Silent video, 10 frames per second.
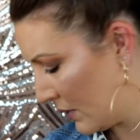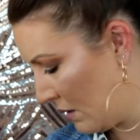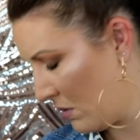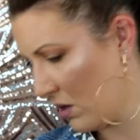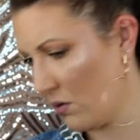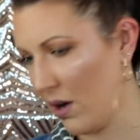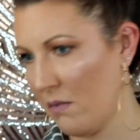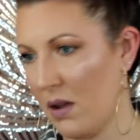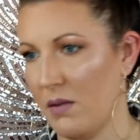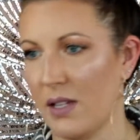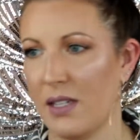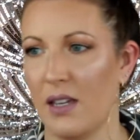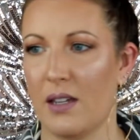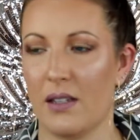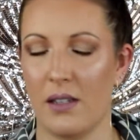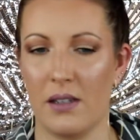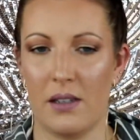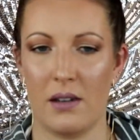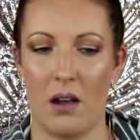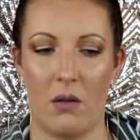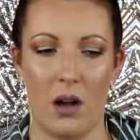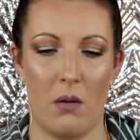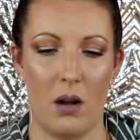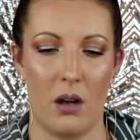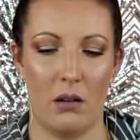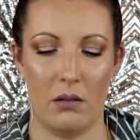I'm gonna go grab my receipt because this is not what I wanted.